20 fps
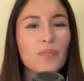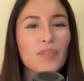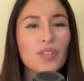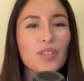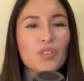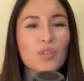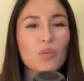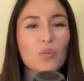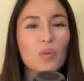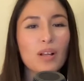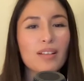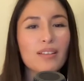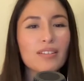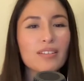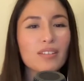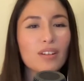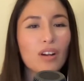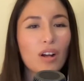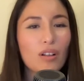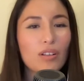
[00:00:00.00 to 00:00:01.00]
So while in
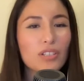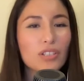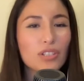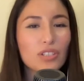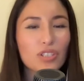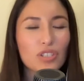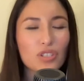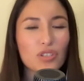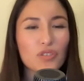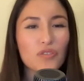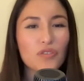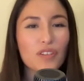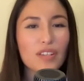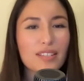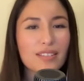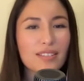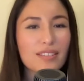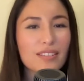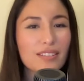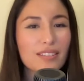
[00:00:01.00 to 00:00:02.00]
college, did you
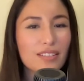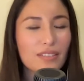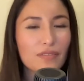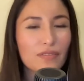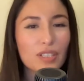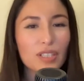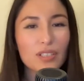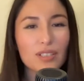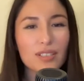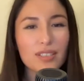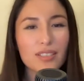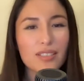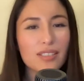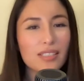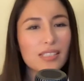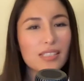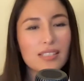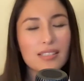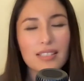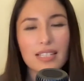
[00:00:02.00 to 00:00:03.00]
face any
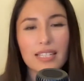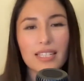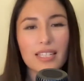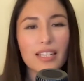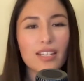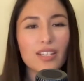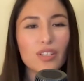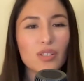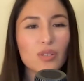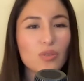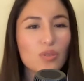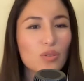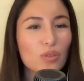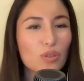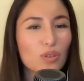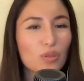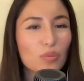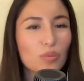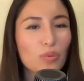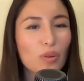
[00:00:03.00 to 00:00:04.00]
difficulties like getting used to
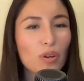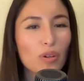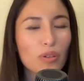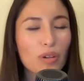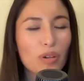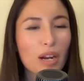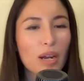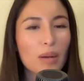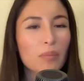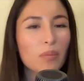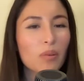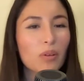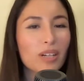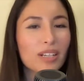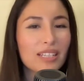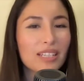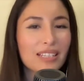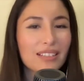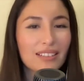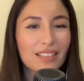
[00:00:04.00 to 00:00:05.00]
your program or
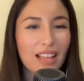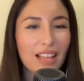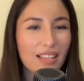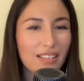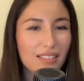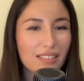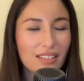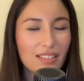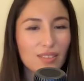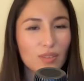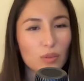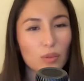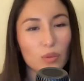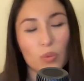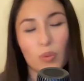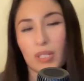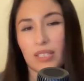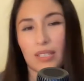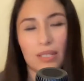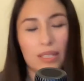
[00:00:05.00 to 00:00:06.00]
any classes, or
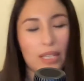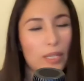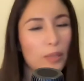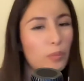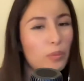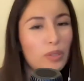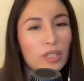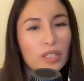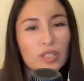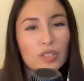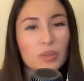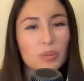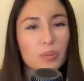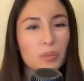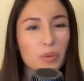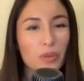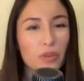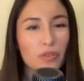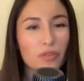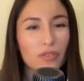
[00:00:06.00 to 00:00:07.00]
was it like pretty
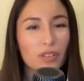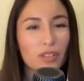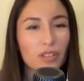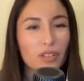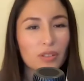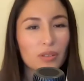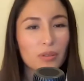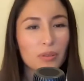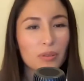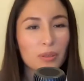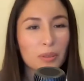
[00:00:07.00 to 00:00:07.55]
smooth for you?